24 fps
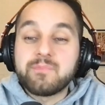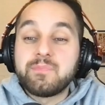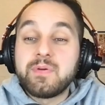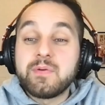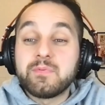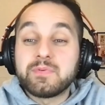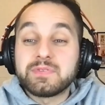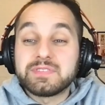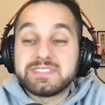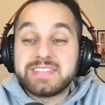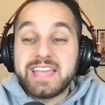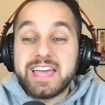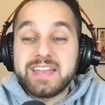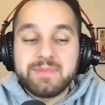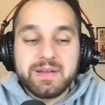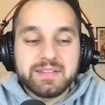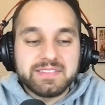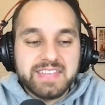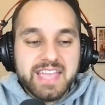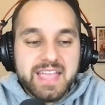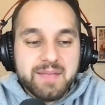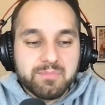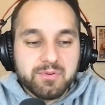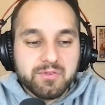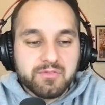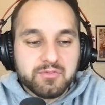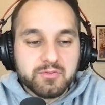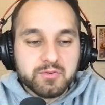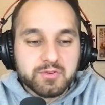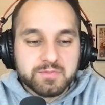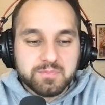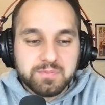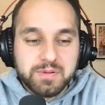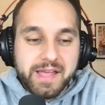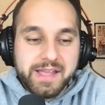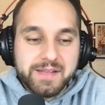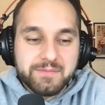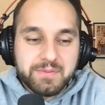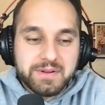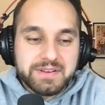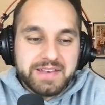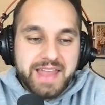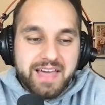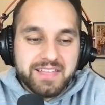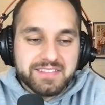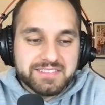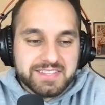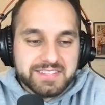lot of people were sad about the April Fool's prank,
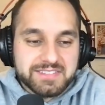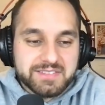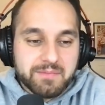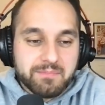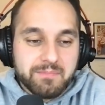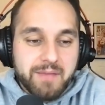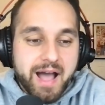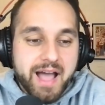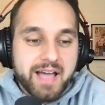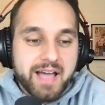but now this is a